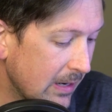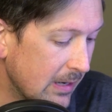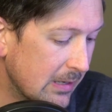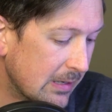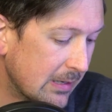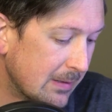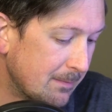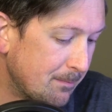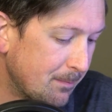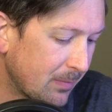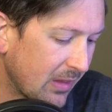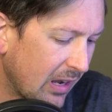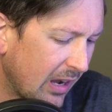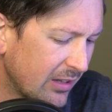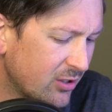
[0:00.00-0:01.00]

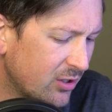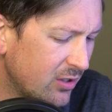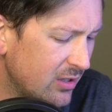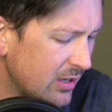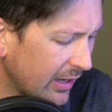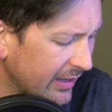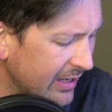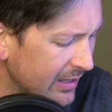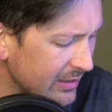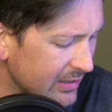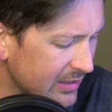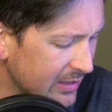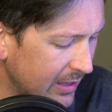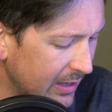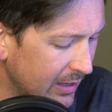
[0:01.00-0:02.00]
I can't
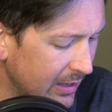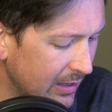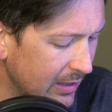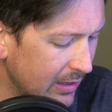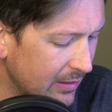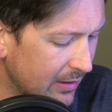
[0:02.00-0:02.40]
say